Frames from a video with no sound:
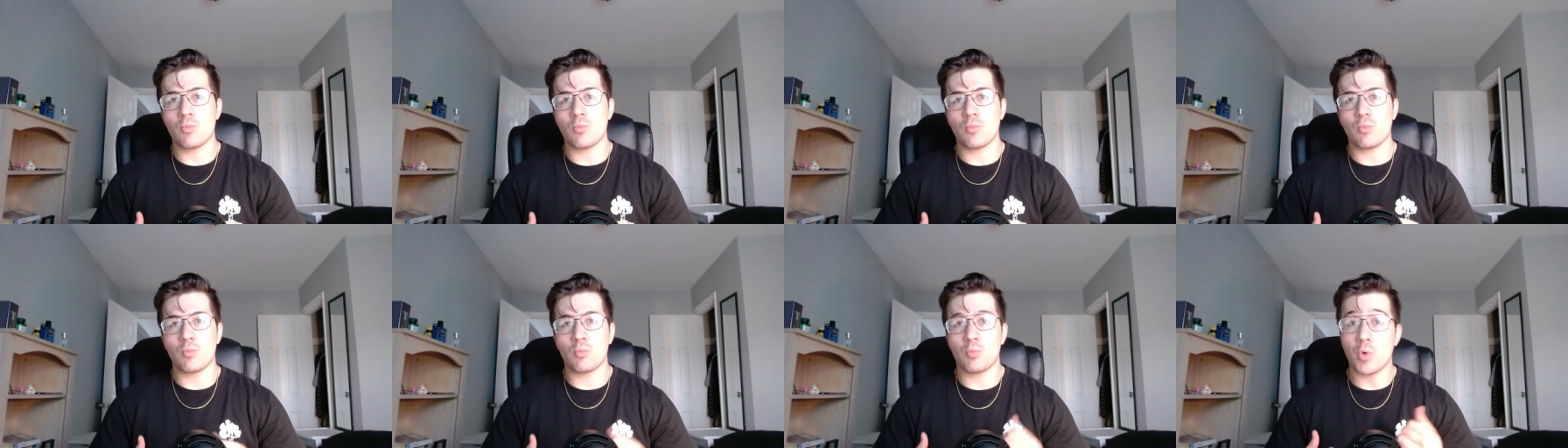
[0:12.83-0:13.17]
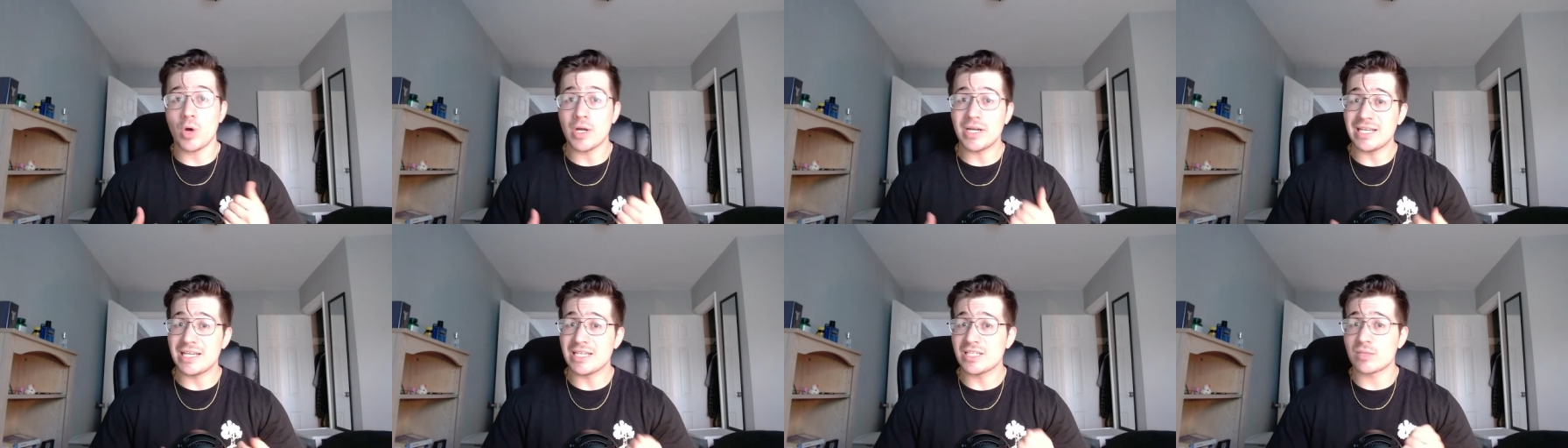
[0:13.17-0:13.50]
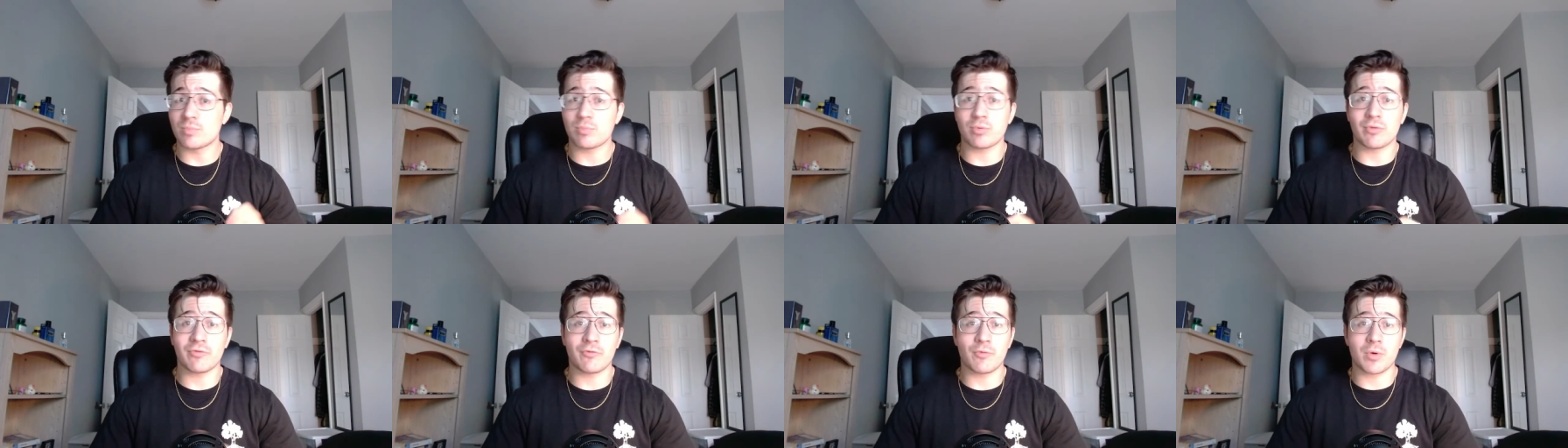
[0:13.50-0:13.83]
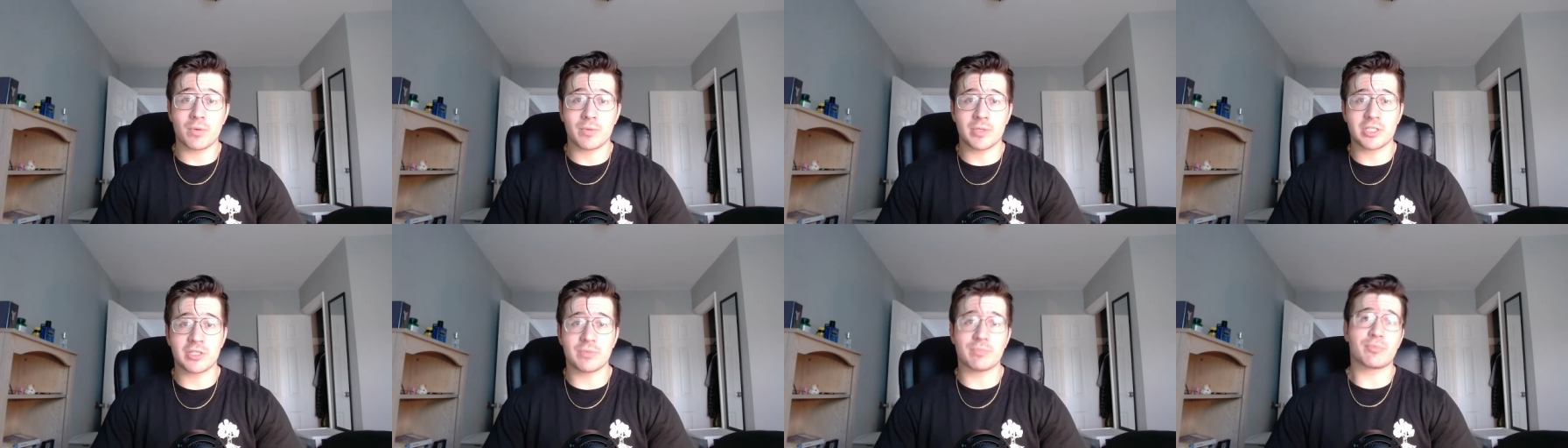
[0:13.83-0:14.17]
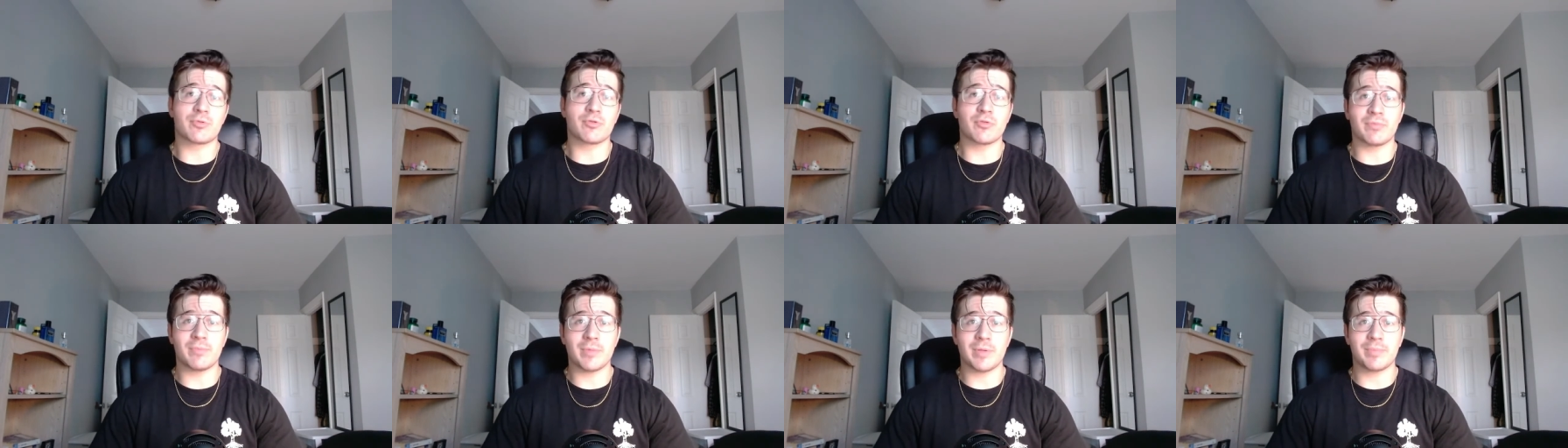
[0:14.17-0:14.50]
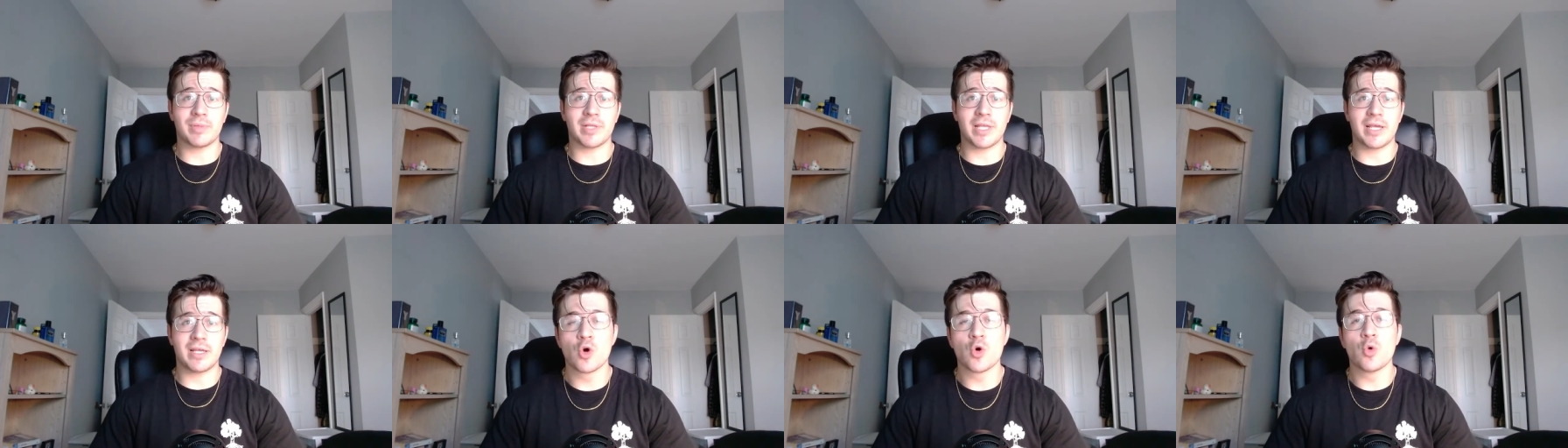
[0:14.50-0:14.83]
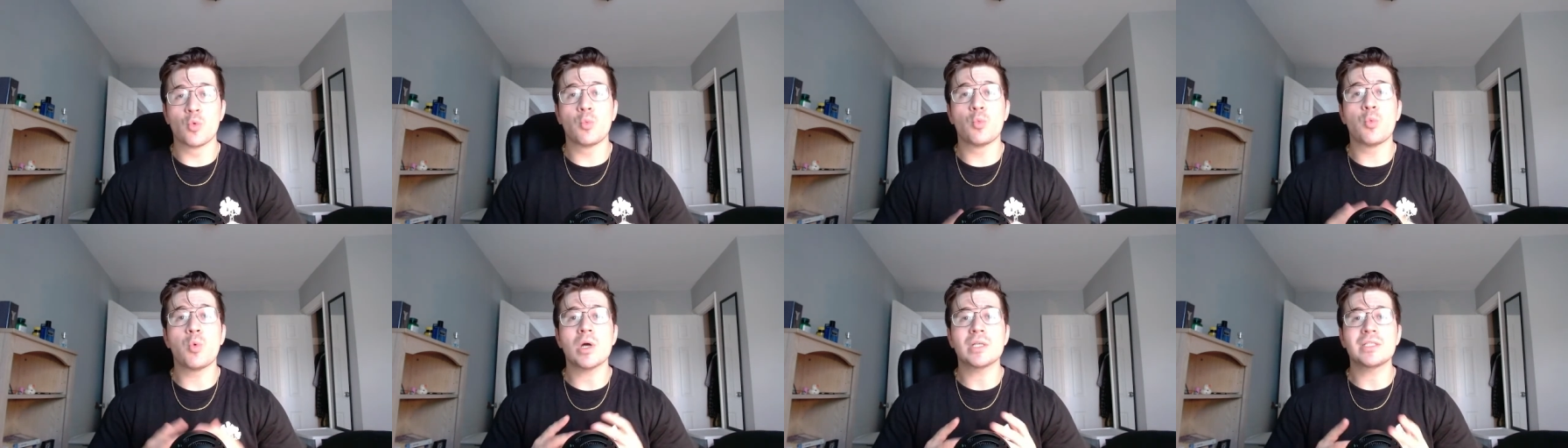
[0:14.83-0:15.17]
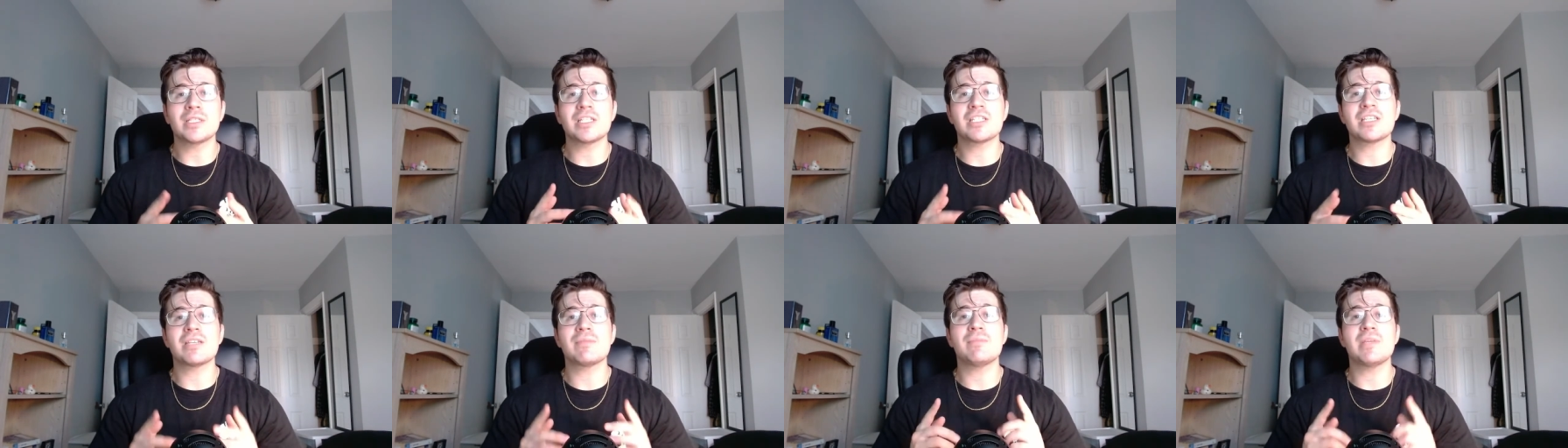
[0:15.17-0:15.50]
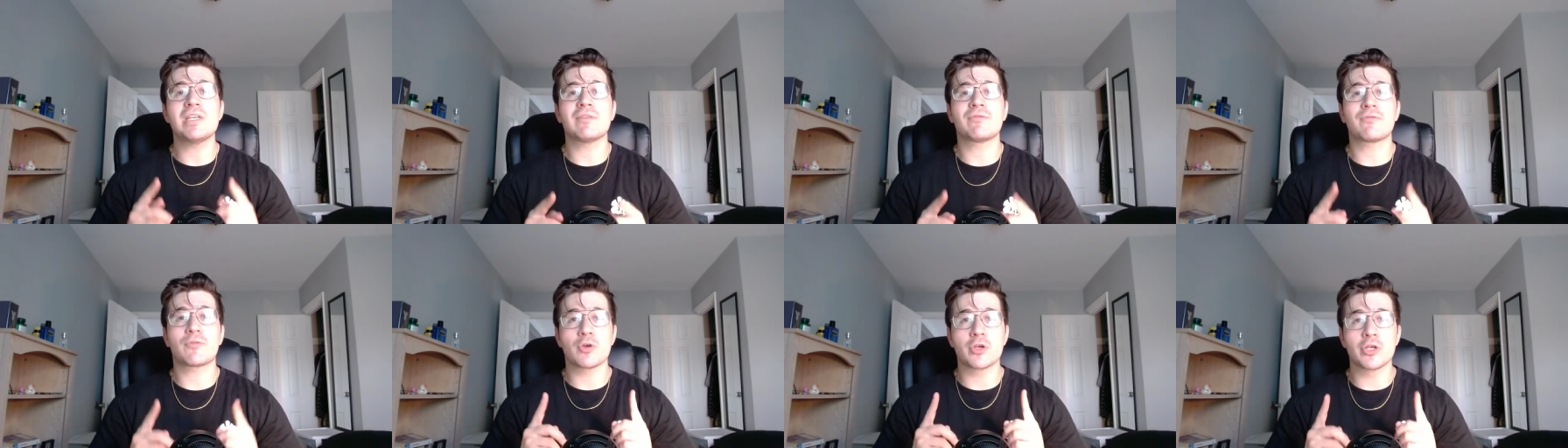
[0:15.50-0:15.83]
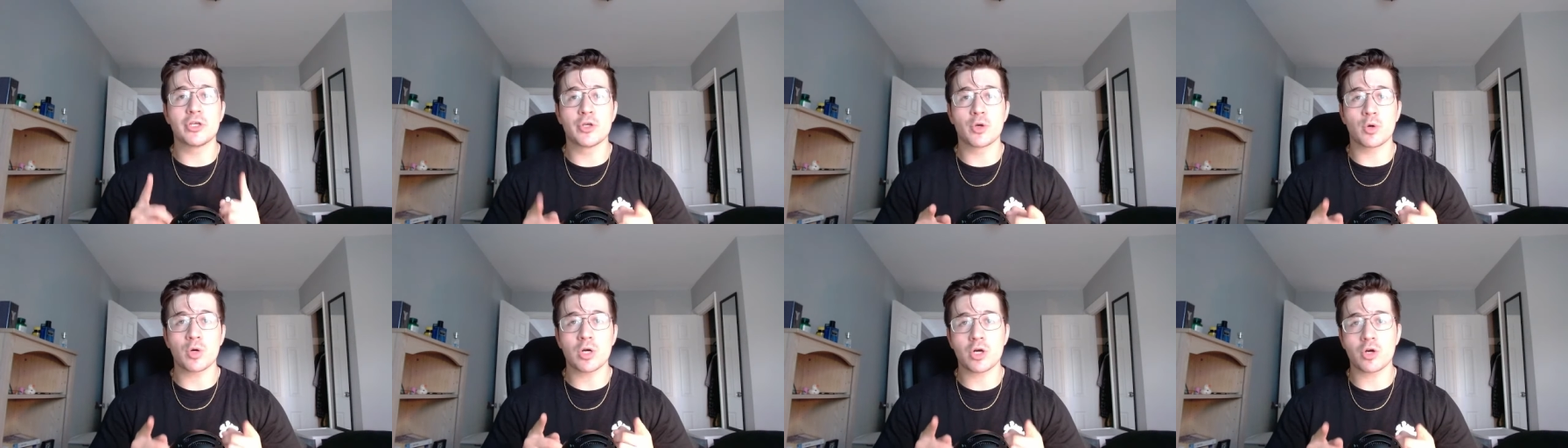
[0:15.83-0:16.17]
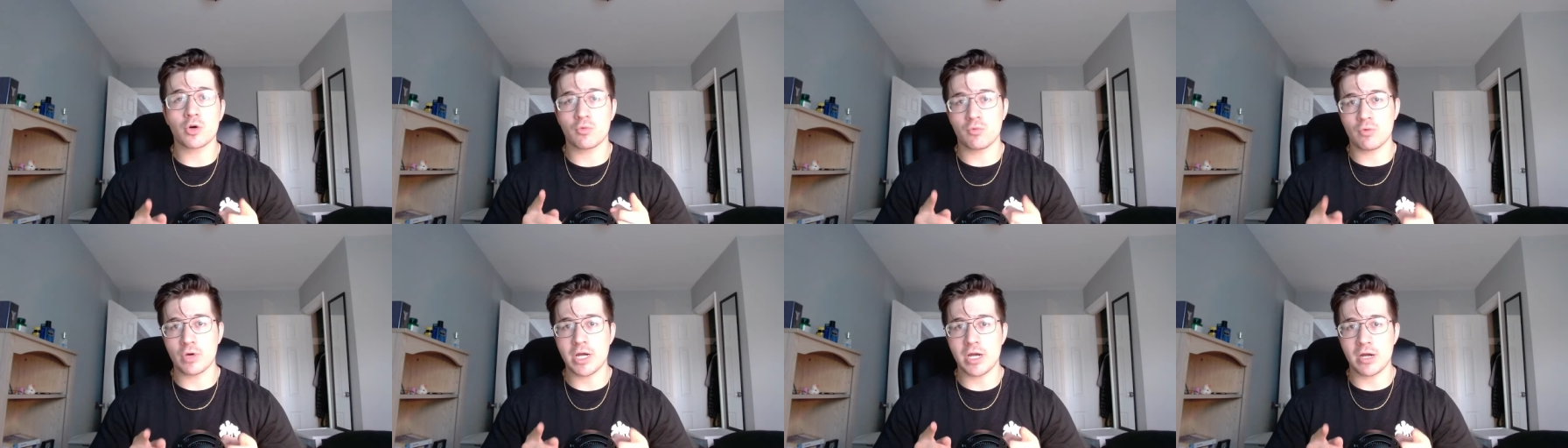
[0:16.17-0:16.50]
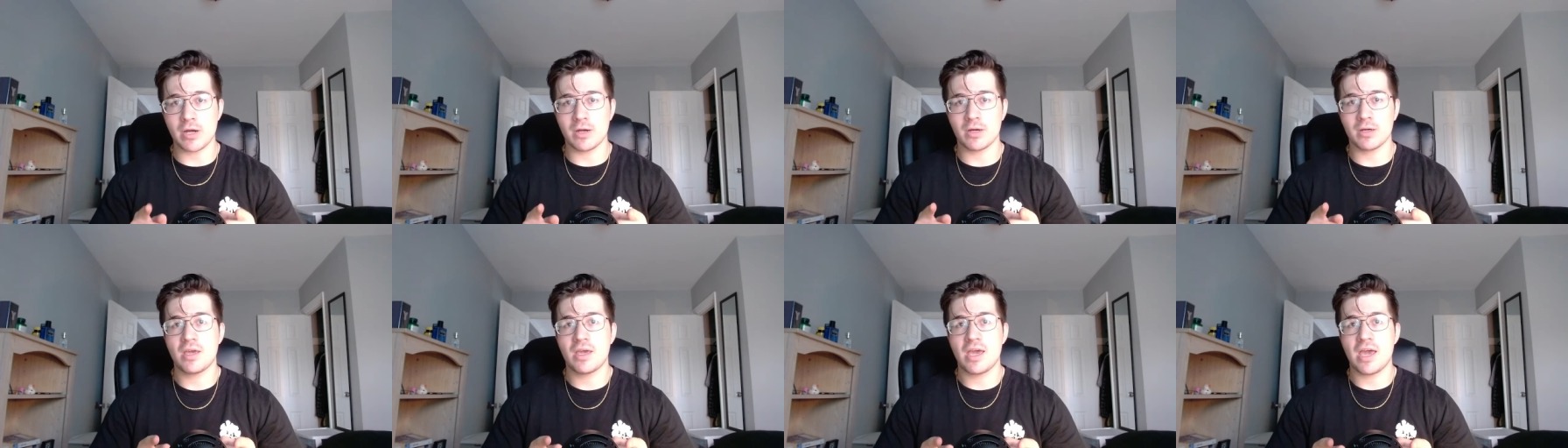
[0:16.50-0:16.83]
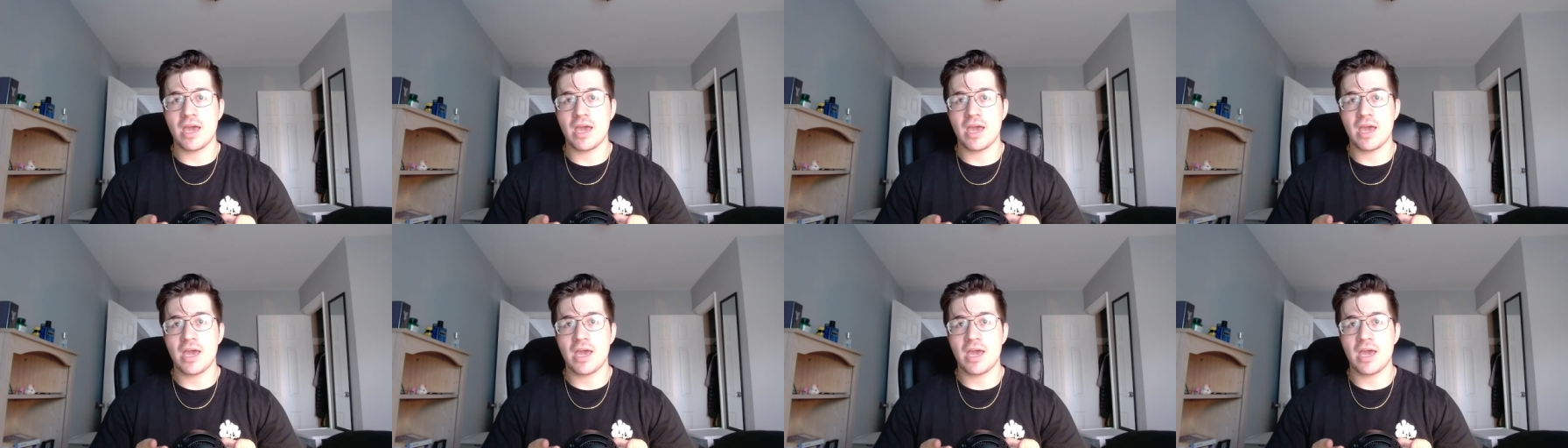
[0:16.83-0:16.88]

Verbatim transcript: what is a performance improvement plan, what does it mean for your career,